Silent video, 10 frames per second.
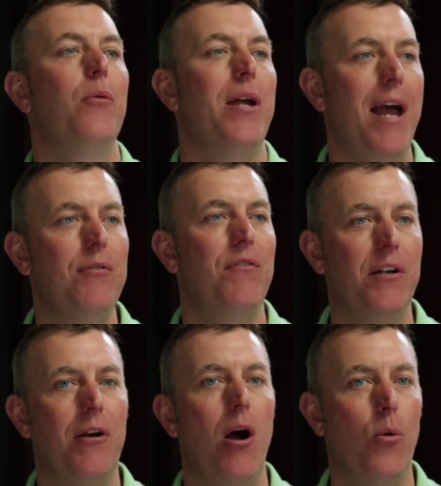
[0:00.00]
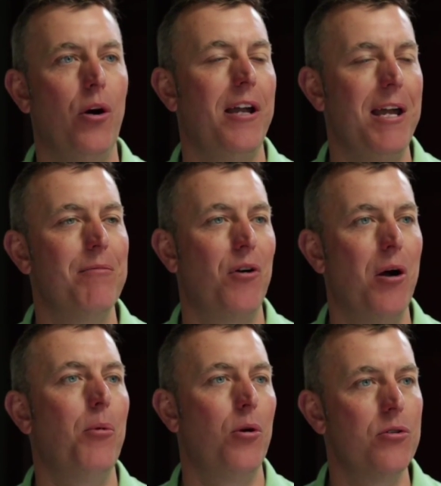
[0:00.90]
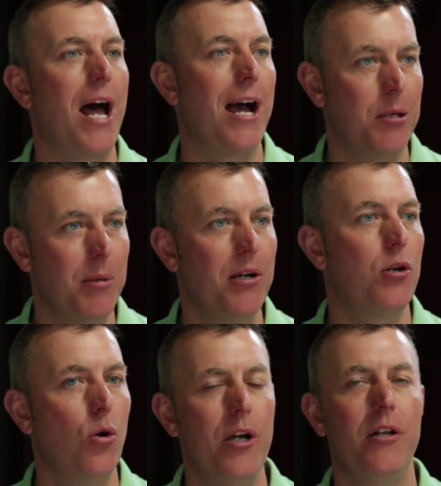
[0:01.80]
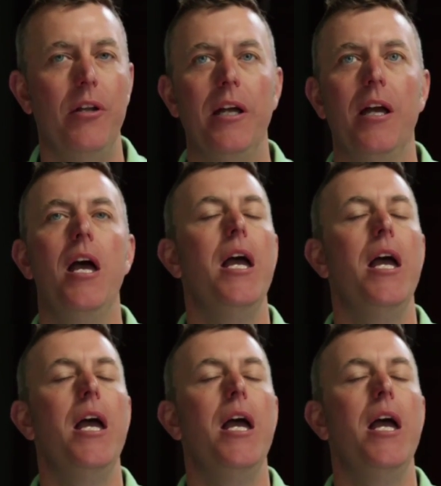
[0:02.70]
We have to figure out where it came from or document it accordingly.